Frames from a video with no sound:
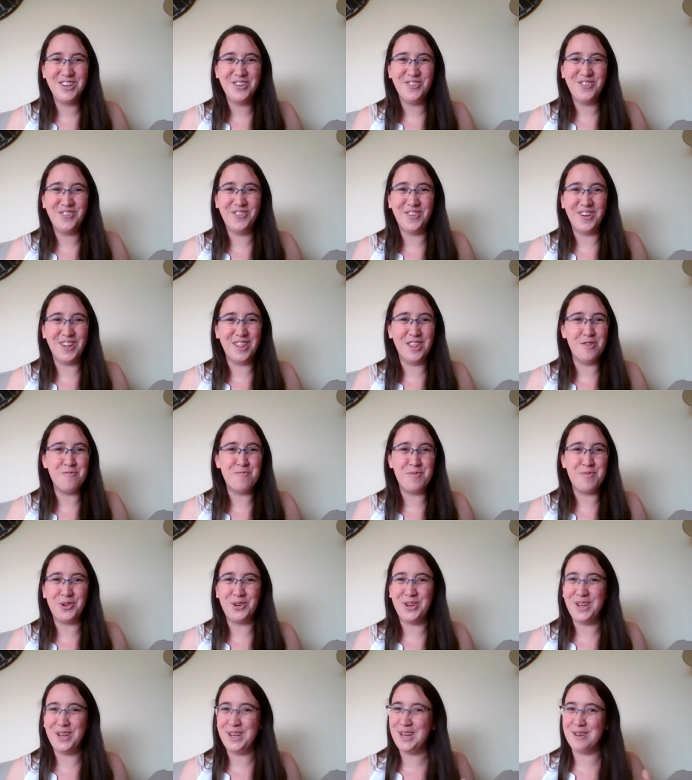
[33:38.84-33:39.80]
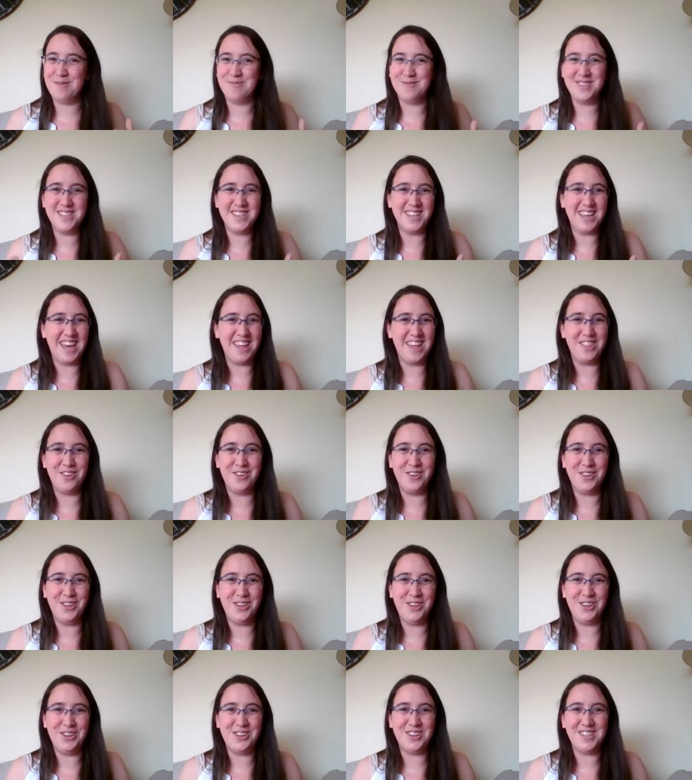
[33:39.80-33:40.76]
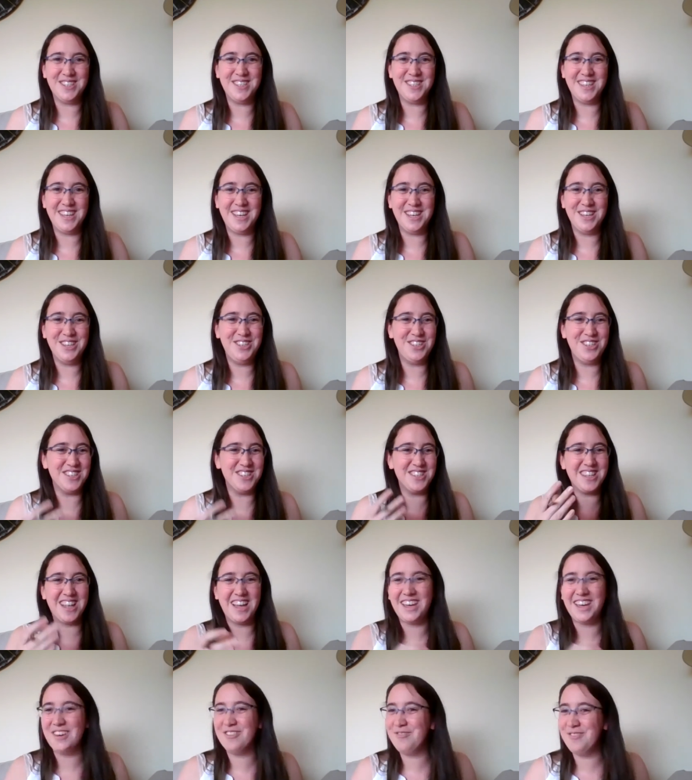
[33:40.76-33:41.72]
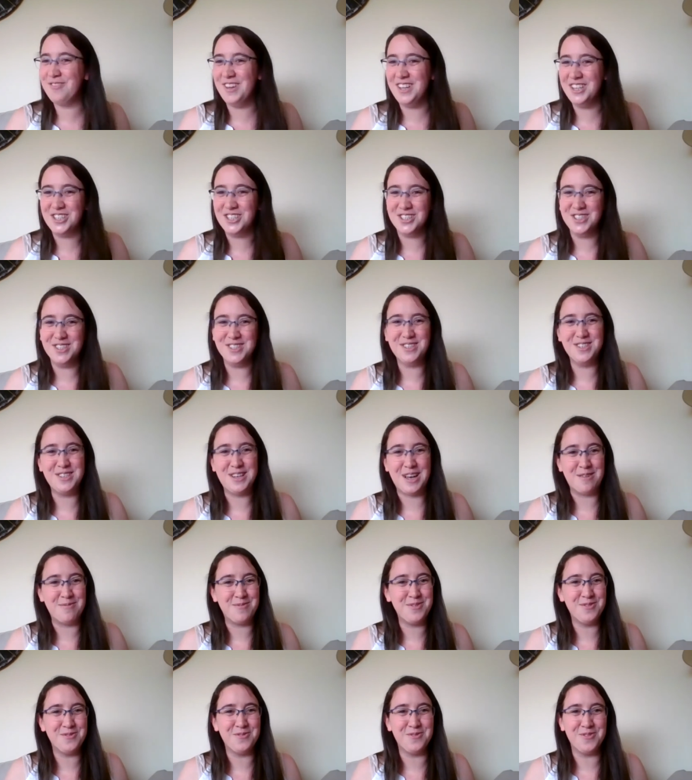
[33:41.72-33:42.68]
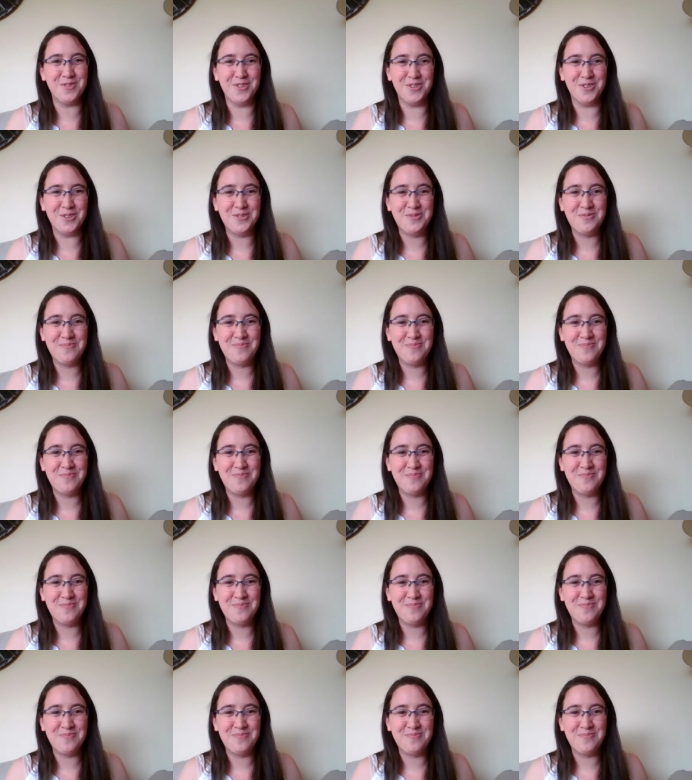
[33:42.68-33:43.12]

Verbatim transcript: when the body comes together in unity, just like Ephesians chapter 4.